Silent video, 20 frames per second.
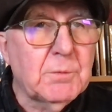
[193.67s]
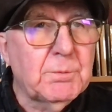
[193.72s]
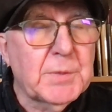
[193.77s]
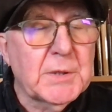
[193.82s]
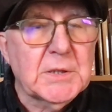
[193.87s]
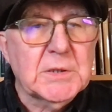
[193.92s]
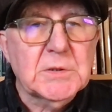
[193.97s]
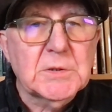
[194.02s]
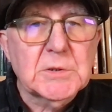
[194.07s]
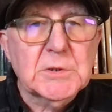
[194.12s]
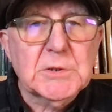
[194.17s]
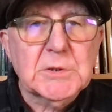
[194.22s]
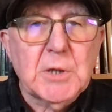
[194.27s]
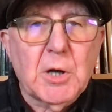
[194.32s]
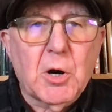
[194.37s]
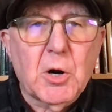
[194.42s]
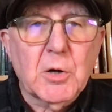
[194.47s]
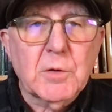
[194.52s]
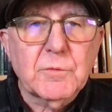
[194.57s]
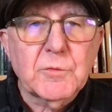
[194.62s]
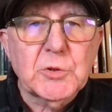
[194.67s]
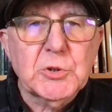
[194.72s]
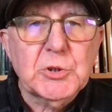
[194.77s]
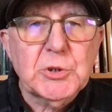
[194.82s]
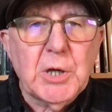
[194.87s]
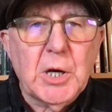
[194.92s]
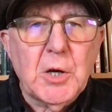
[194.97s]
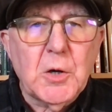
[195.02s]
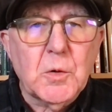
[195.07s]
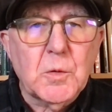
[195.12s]
big star of the
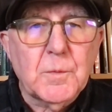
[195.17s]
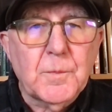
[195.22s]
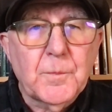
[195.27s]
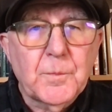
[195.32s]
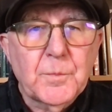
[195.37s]
show.